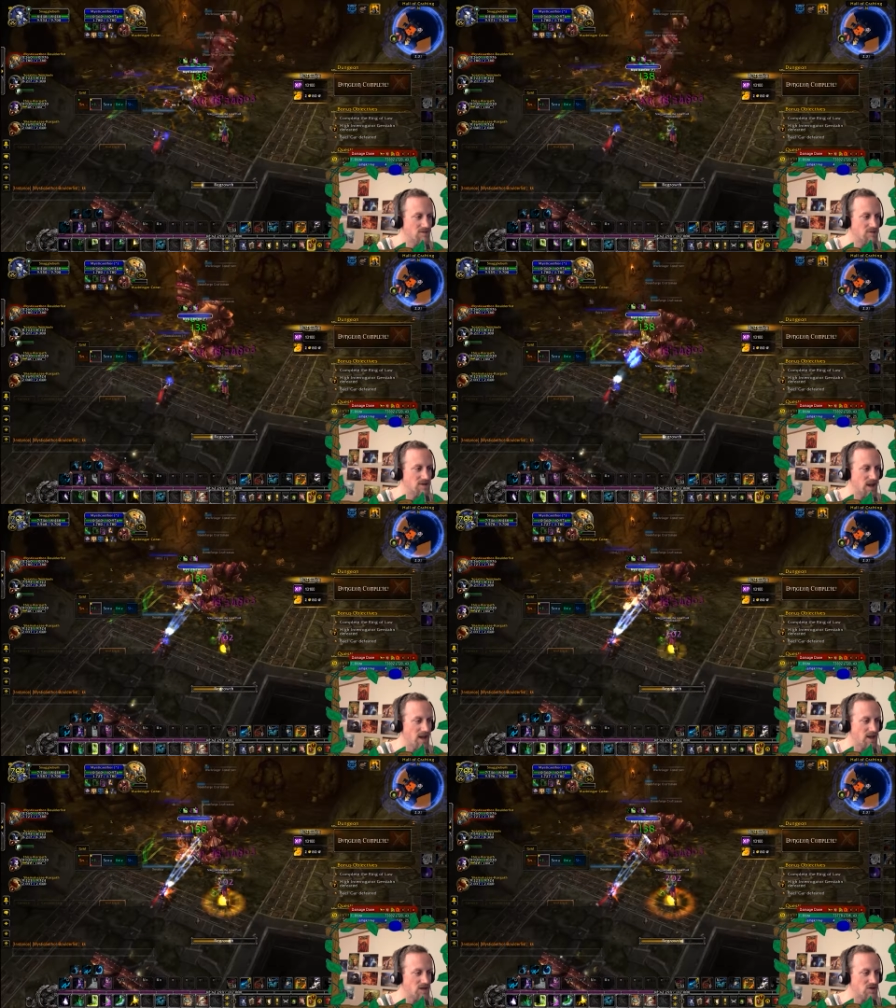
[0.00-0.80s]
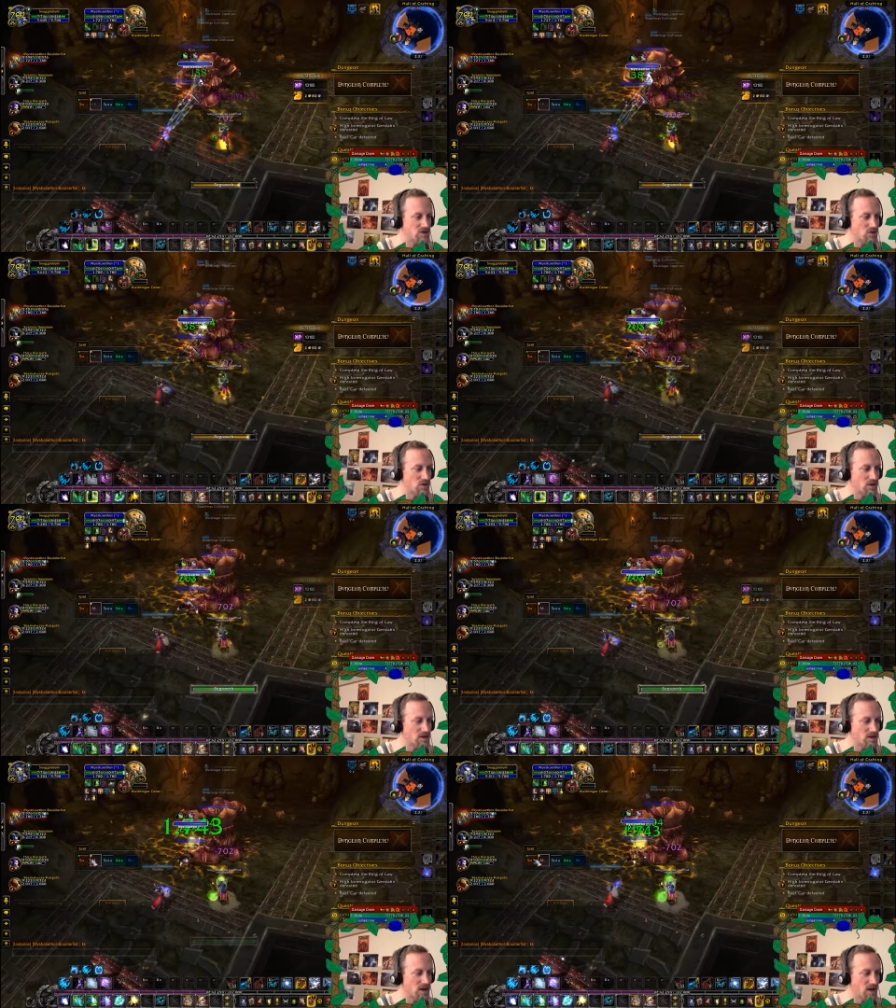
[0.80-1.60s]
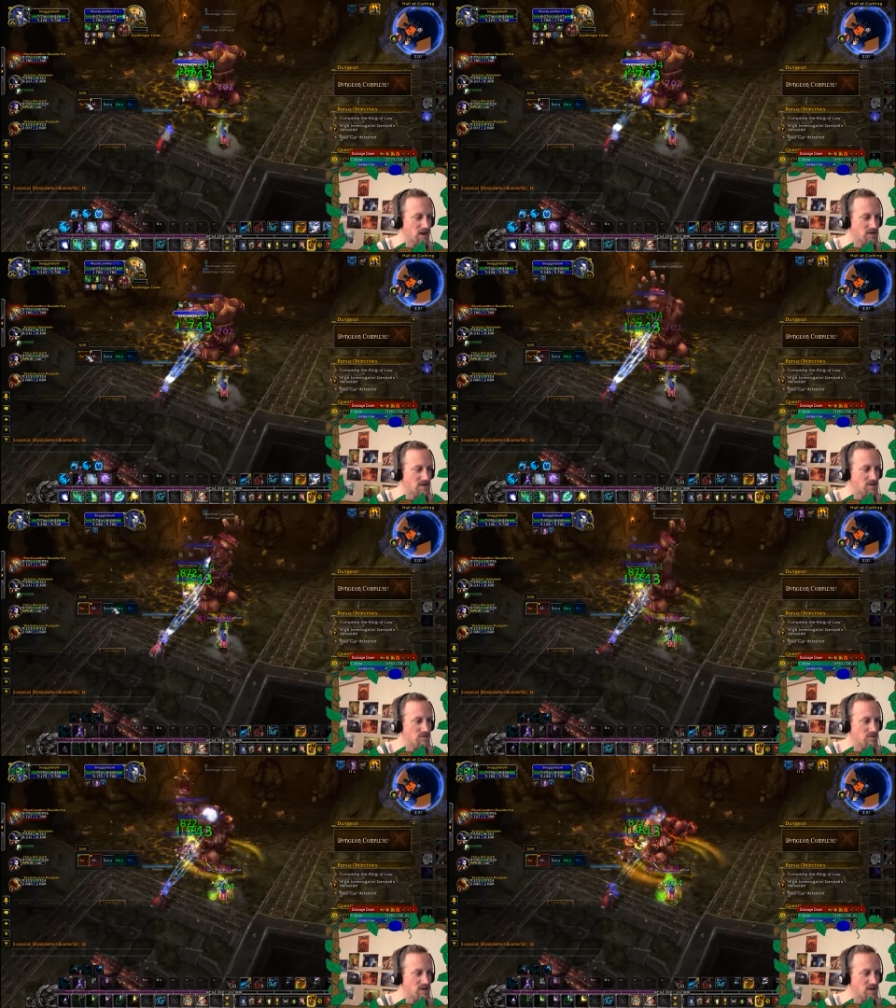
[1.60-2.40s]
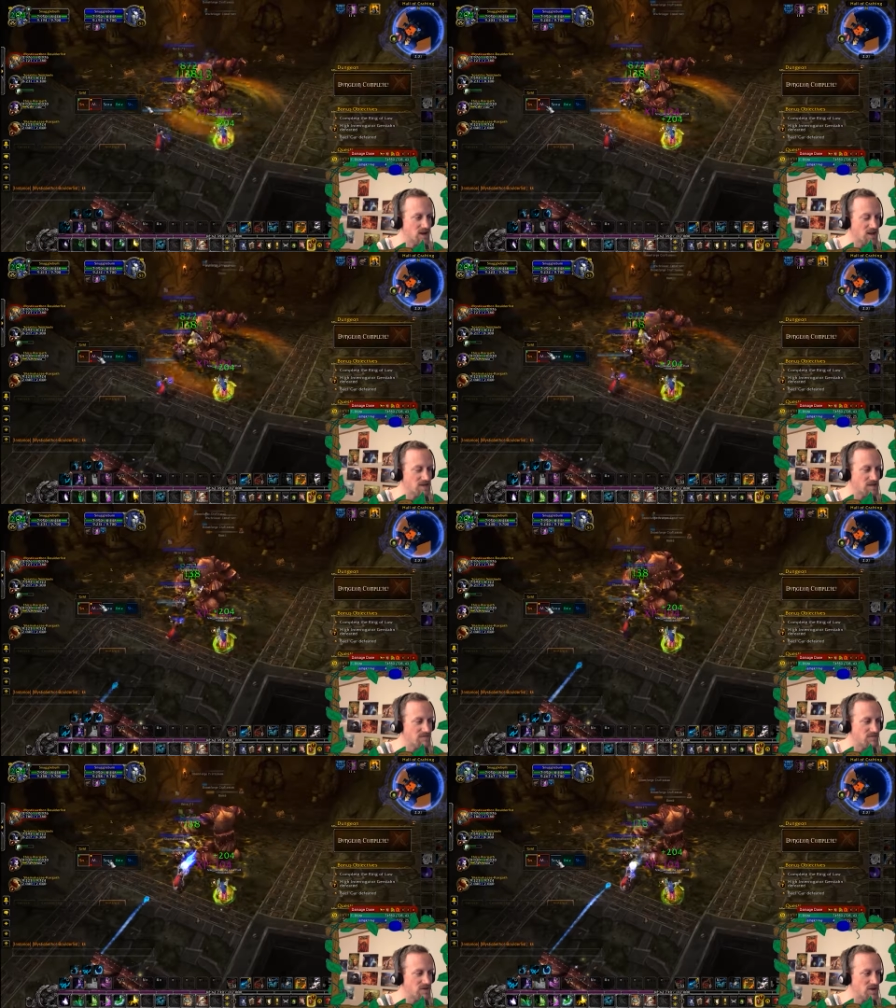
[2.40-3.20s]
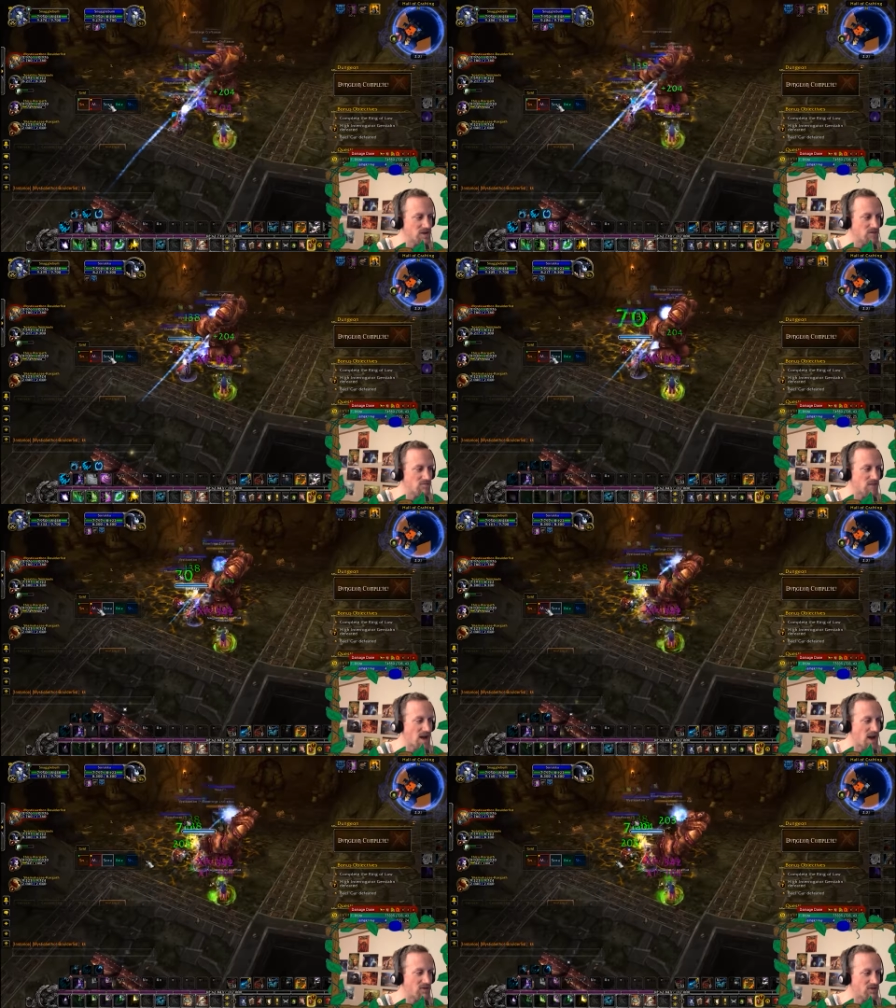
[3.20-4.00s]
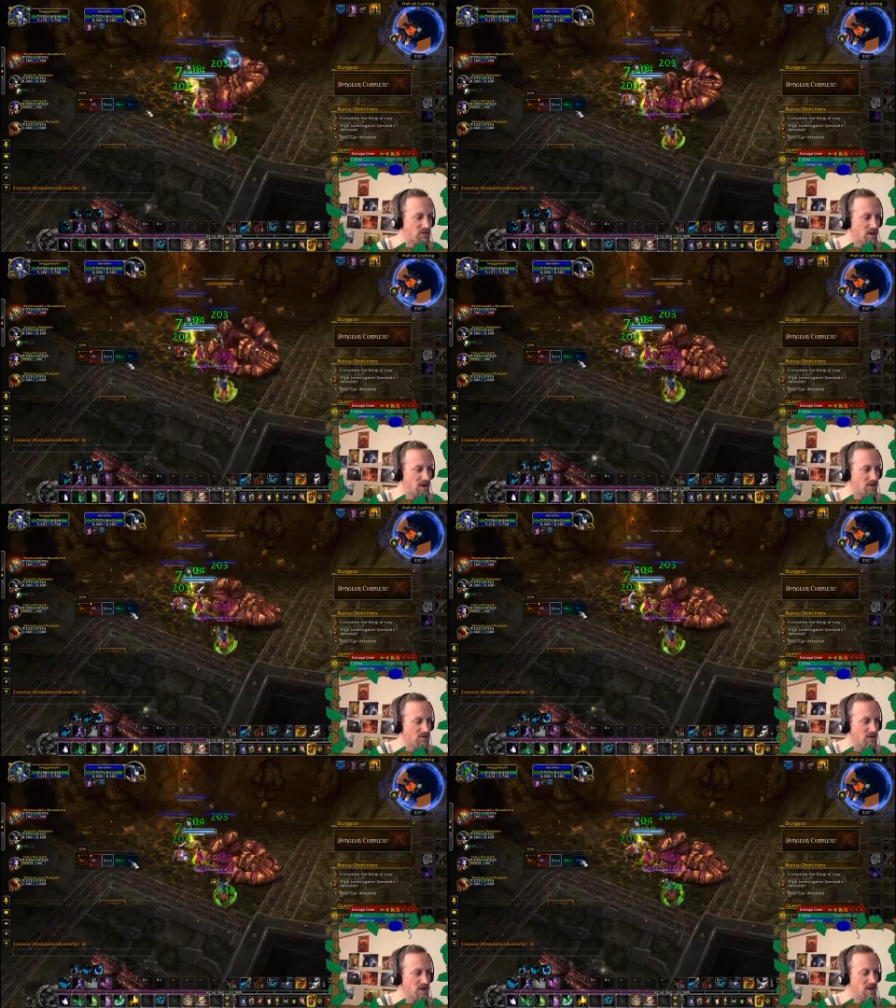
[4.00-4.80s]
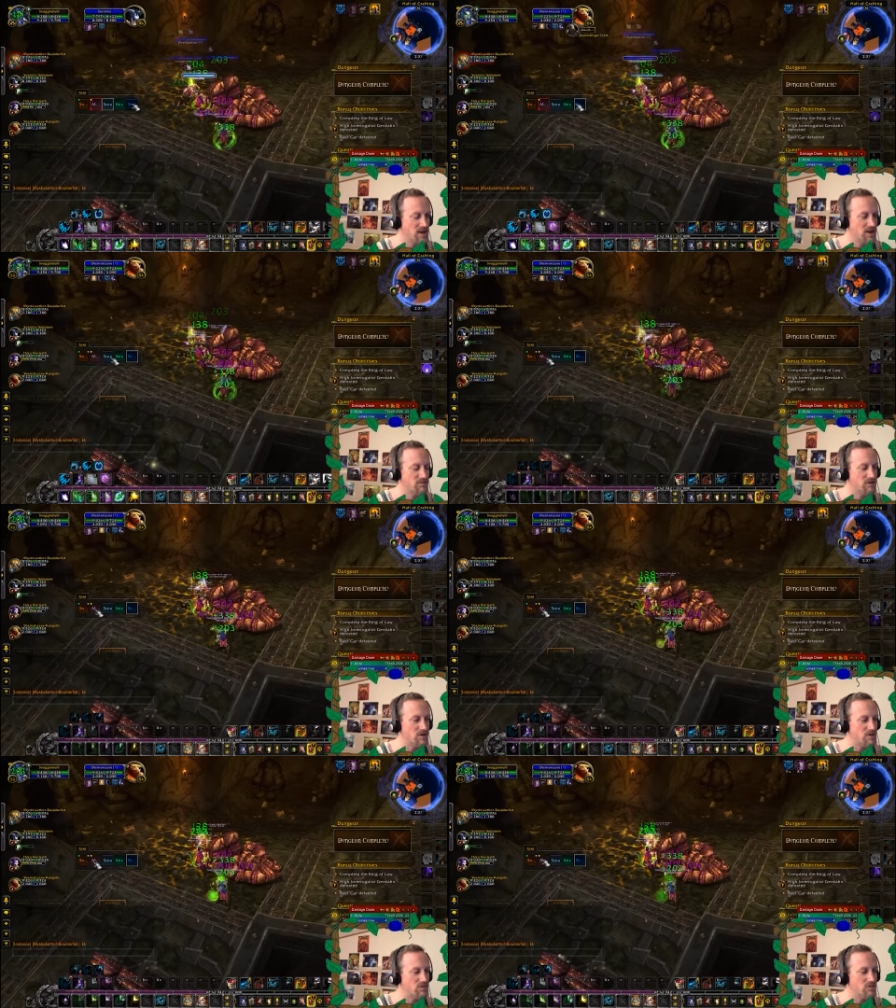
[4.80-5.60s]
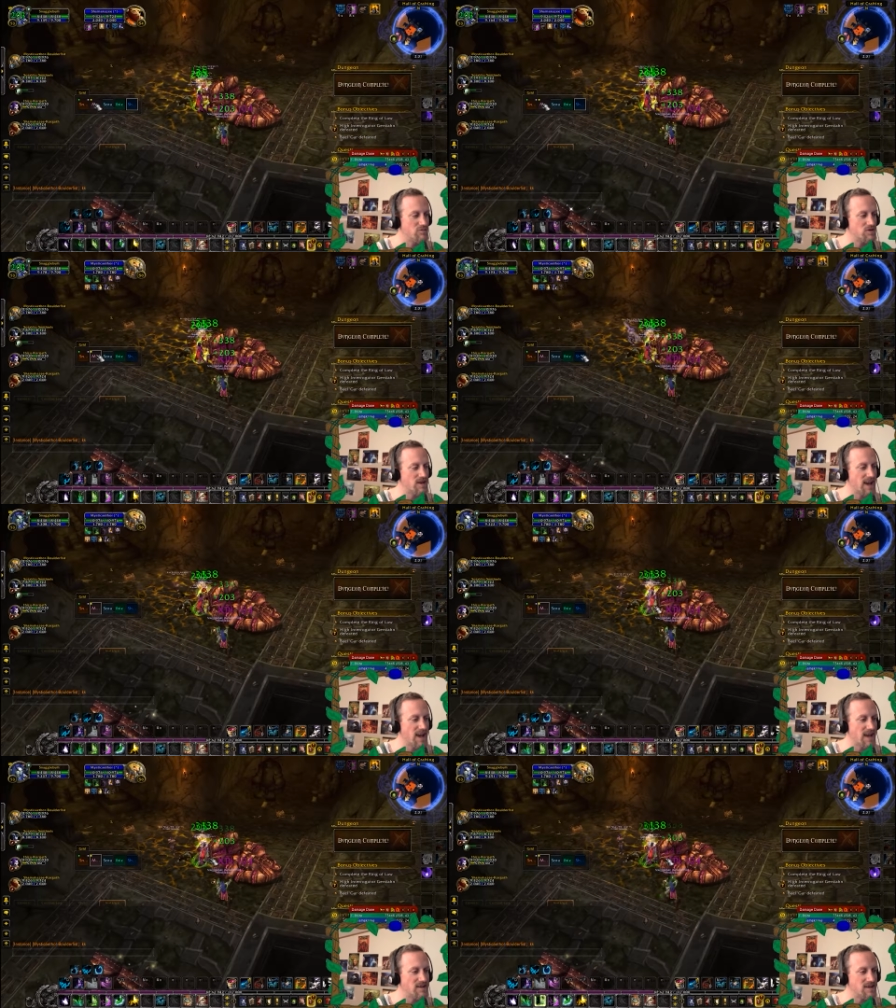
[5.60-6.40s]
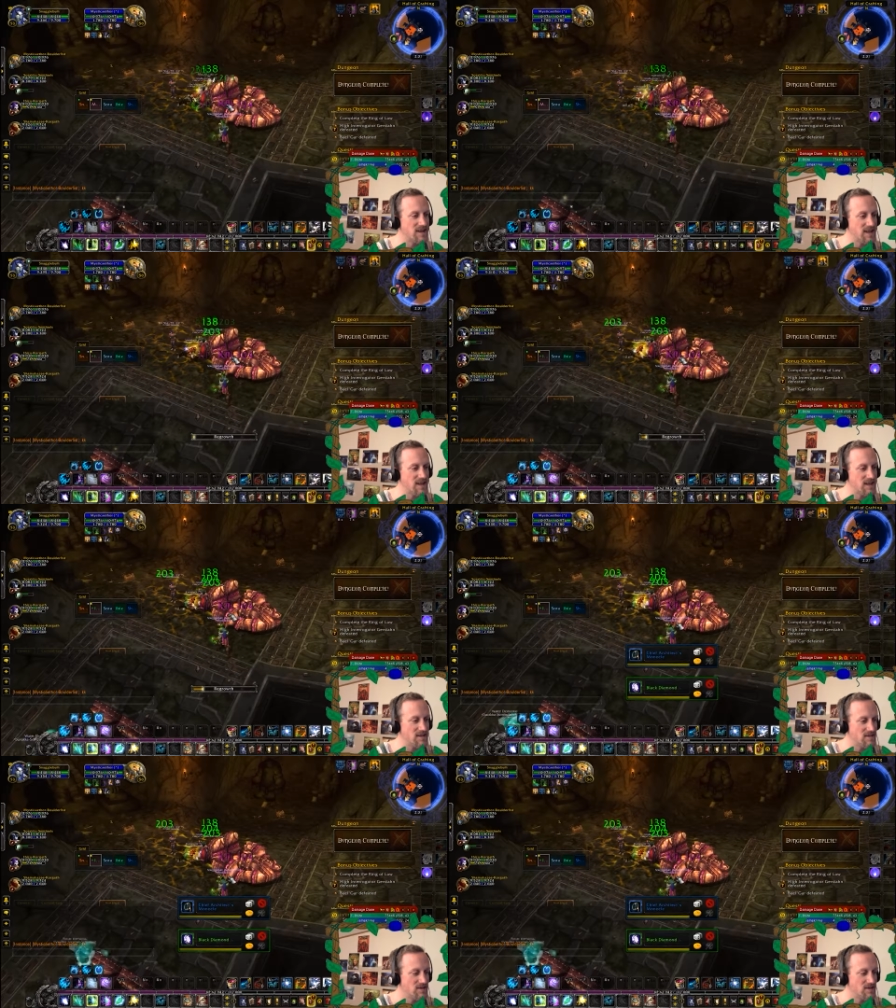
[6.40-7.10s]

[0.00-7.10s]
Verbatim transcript: Taking shortcuts, doing the custom freaking routes, cause we're uber and elite.